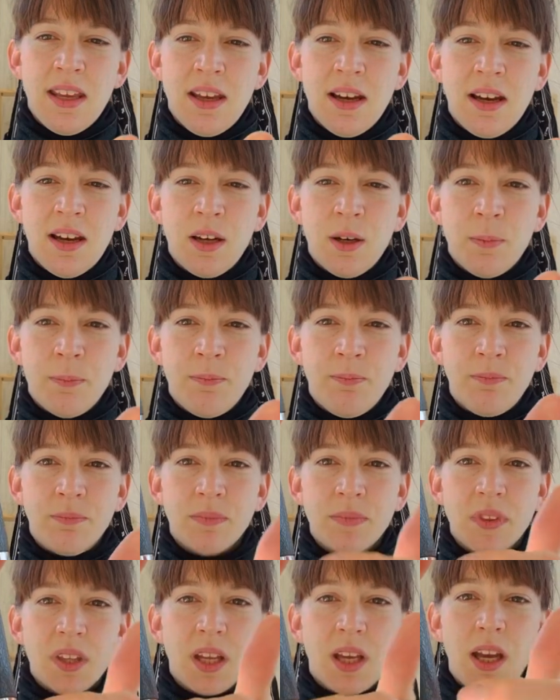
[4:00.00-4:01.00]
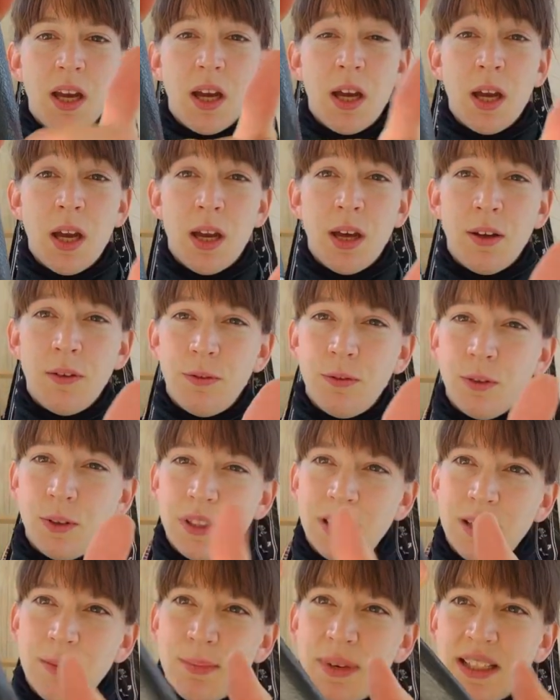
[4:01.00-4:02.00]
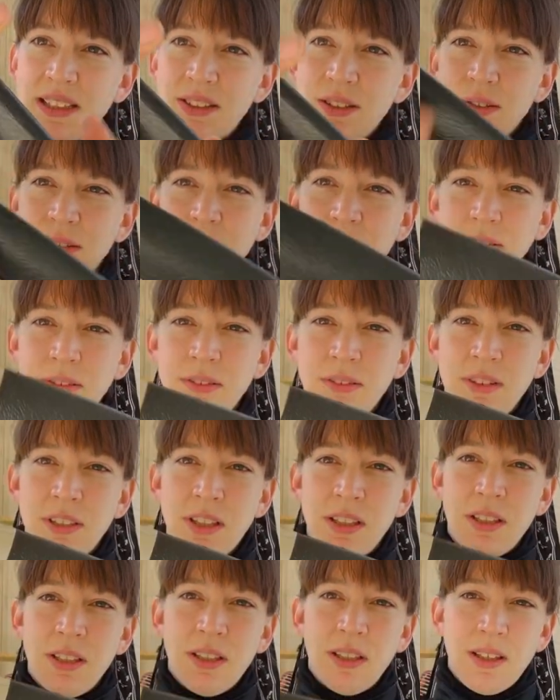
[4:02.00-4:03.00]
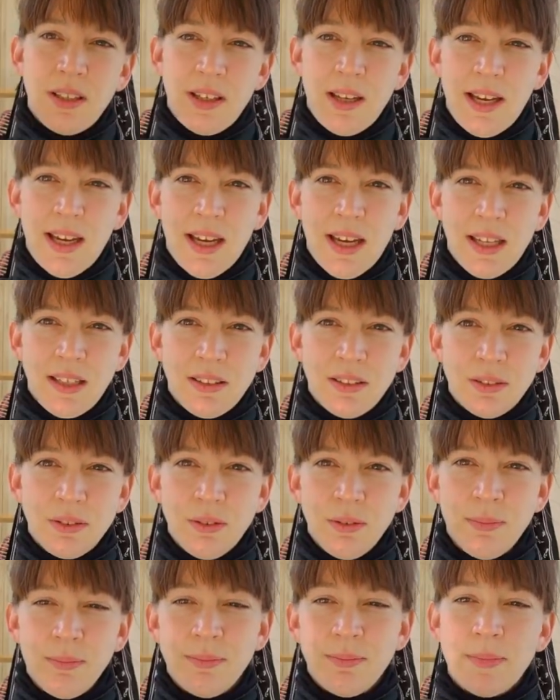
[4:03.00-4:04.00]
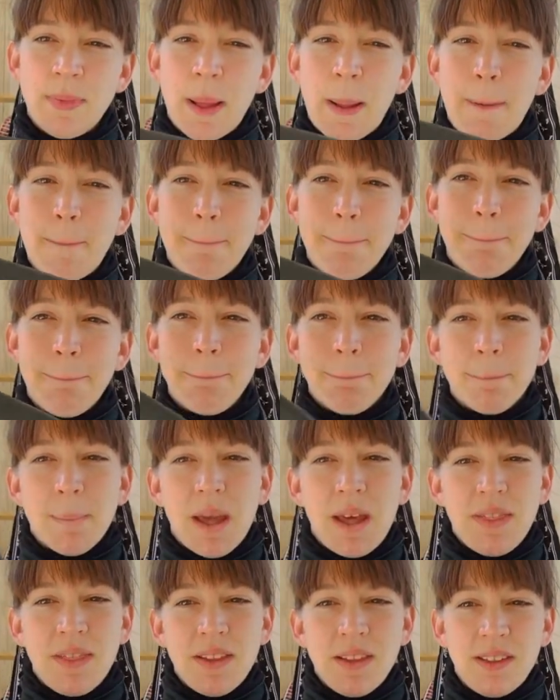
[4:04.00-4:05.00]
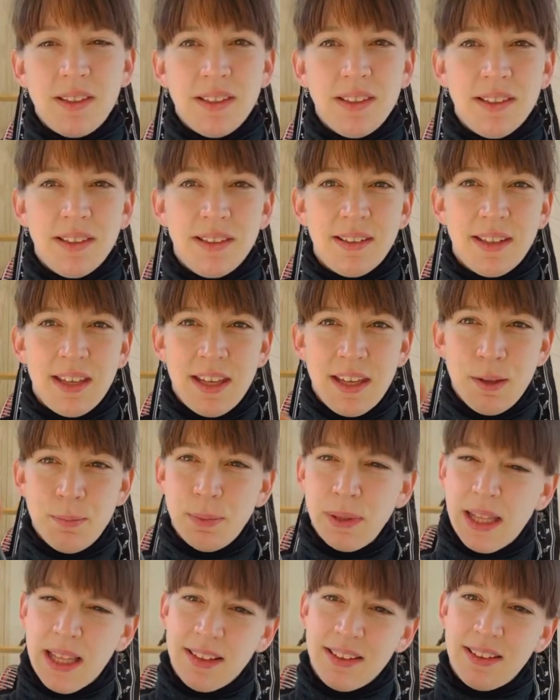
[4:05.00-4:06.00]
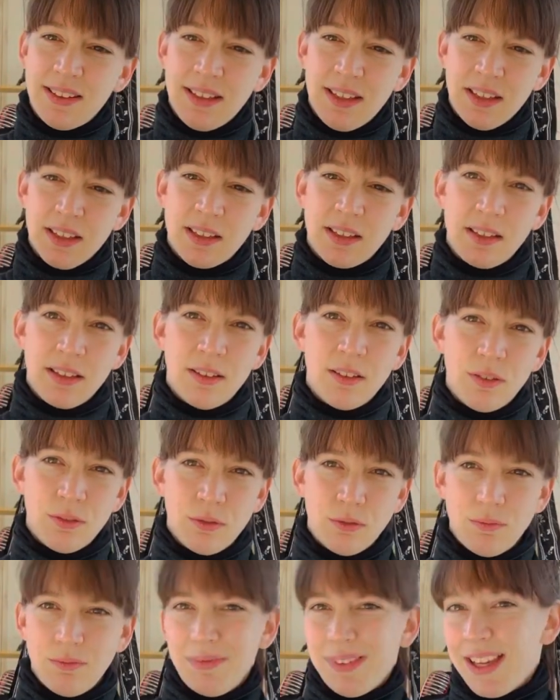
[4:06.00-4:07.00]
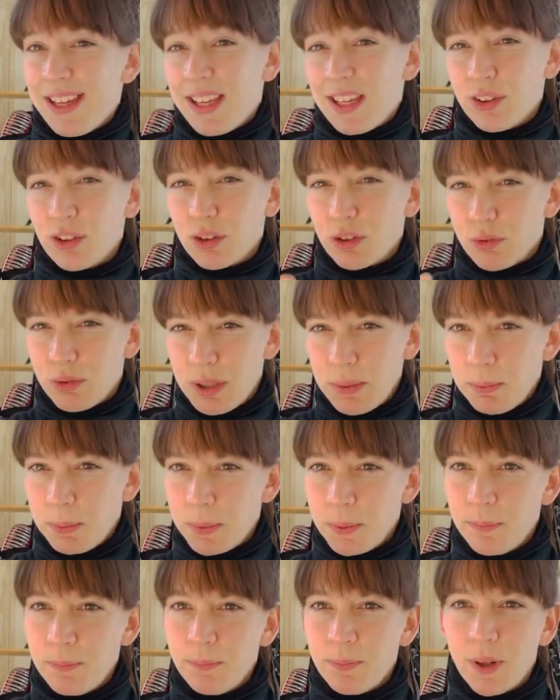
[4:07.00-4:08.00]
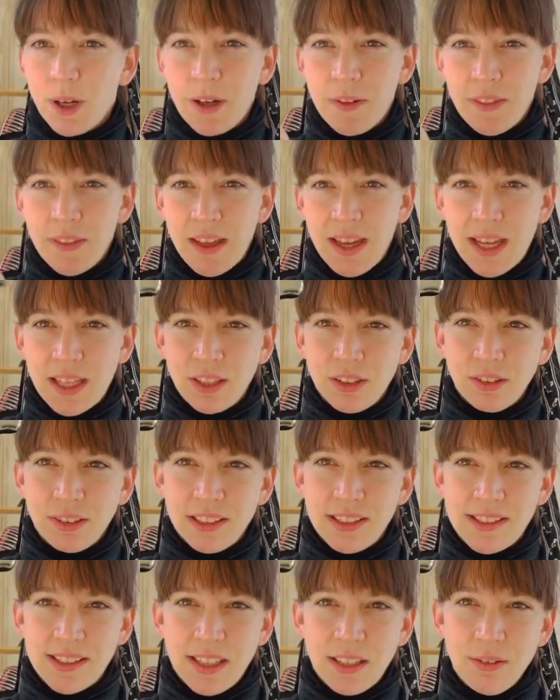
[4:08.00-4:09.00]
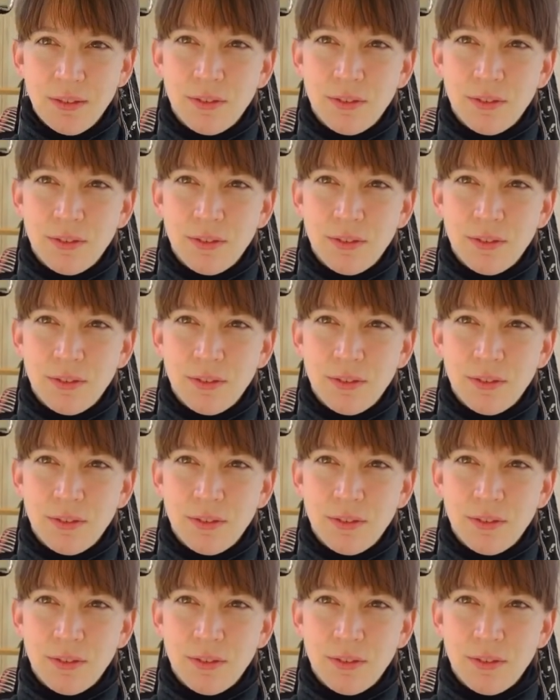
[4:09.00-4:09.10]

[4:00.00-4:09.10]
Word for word: um, a fully metal handle. And this is a plastic, I guess, grip on the handle itself.